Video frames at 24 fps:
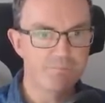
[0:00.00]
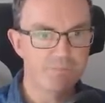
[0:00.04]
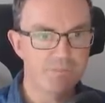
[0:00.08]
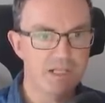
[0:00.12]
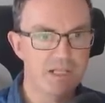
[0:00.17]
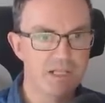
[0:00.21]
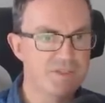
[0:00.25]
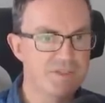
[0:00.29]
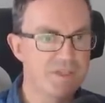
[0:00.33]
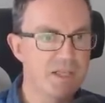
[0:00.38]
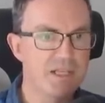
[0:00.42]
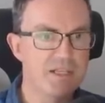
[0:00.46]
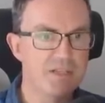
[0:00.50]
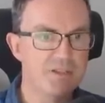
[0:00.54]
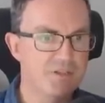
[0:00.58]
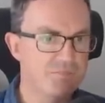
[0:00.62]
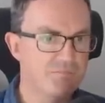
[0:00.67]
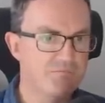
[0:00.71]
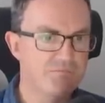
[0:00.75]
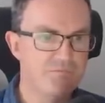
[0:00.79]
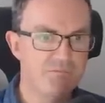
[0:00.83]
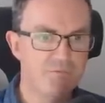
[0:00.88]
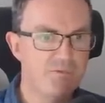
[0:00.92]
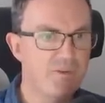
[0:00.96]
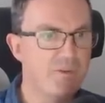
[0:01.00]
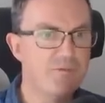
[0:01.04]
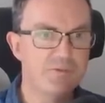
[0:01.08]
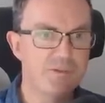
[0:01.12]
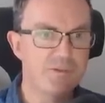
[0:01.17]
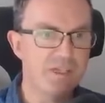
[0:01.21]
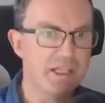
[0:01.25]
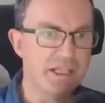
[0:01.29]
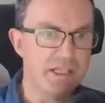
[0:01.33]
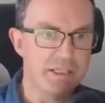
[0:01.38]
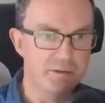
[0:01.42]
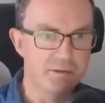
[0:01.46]
Let's say it's
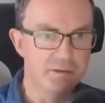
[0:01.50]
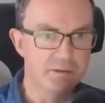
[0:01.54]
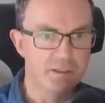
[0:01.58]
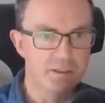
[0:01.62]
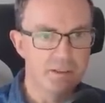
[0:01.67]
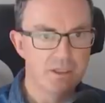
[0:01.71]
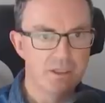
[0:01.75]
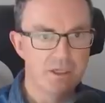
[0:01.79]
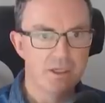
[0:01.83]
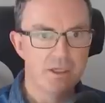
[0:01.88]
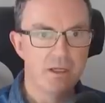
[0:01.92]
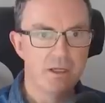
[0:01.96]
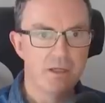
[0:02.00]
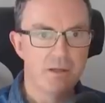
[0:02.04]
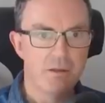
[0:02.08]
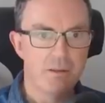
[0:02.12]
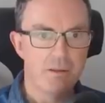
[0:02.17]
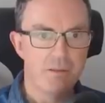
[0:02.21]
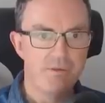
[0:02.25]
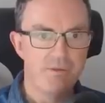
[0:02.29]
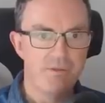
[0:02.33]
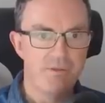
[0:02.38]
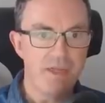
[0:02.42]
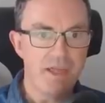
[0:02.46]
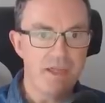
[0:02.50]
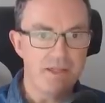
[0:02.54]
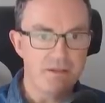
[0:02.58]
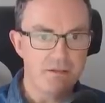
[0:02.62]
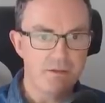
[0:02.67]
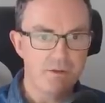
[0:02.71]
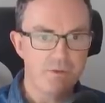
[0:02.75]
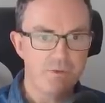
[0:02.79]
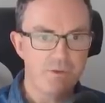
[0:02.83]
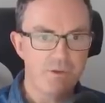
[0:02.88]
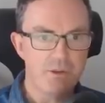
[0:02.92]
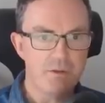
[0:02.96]
15
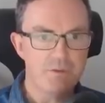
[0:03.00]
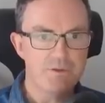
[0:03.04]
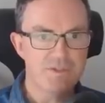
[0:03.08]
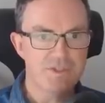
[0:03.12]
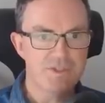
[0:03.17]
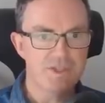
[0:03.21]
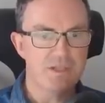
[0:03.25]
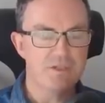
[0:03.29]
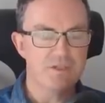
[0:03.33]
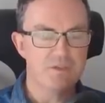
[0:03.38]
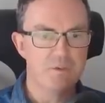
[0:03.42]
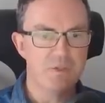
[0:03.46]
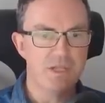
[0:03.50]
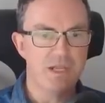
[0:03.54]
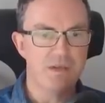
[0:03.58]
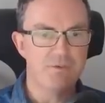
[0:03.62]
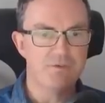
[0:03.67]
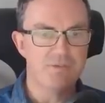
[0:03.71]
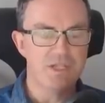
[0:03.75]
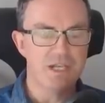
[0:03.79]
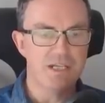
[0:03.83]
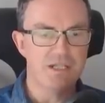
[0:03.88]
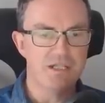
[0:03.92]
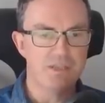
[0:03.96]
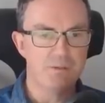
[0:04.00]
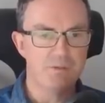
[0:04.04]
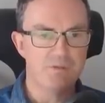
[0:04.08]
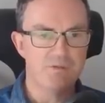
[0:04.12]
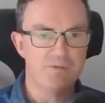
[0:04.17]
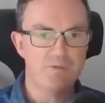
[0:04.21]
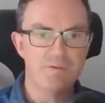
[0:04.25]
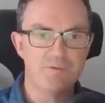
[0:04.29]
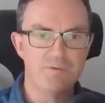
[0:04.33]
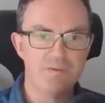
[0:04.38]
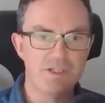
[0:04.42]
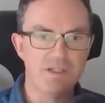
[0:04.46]
then those cells would have to add up to
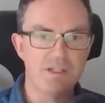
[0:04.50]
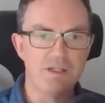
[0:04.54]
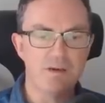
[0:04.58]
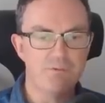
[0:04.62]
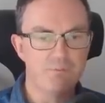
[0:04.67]
15.